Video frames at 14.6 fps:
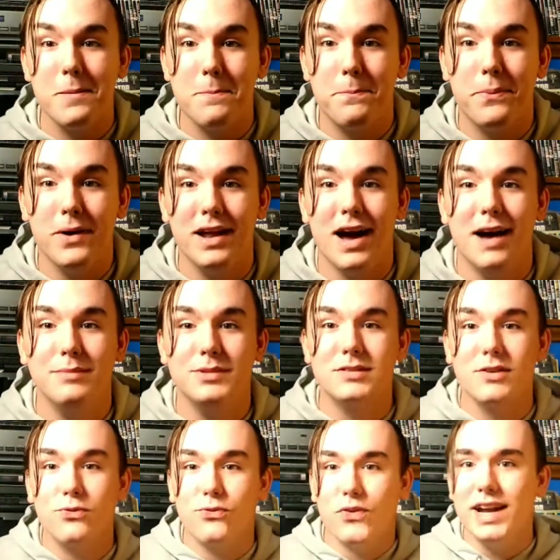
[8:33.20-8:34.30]
But I'm just
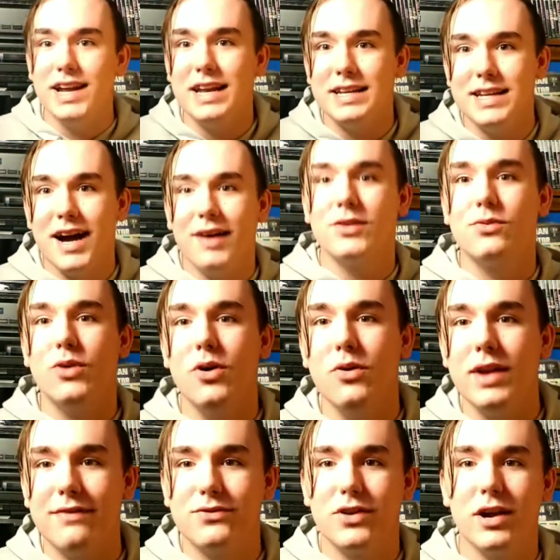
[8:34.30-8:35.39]
afraid down the road
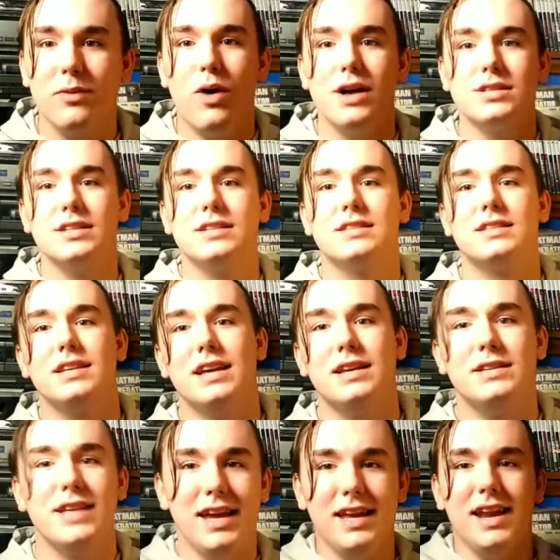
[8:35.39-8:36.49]
after I watch this and
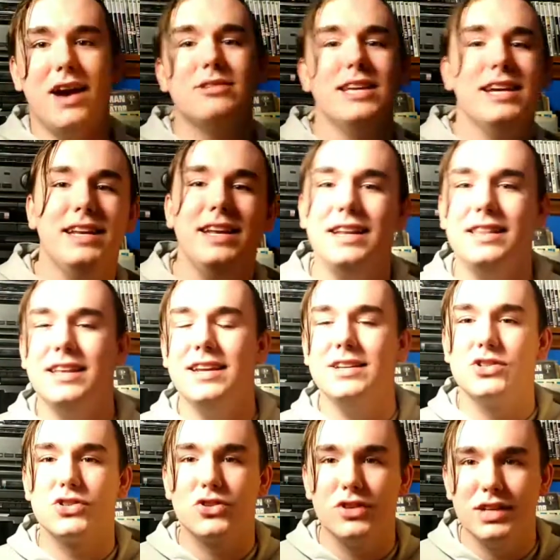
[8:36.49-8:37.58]
take it out, take it in, and then it's
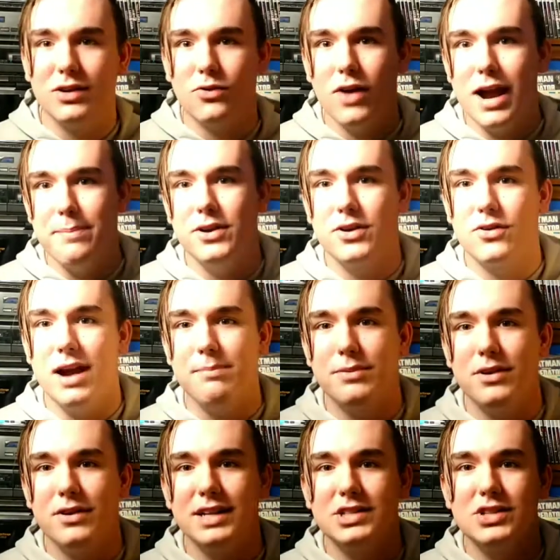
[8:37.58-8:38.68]
just going to get crappier and
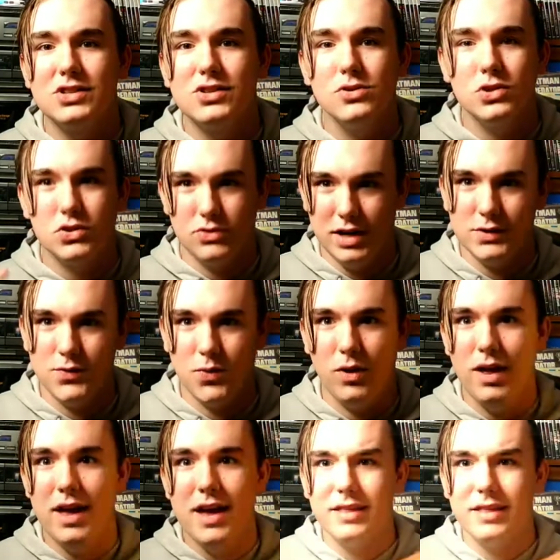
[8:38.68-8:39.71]
crappier, and it's just so stressful.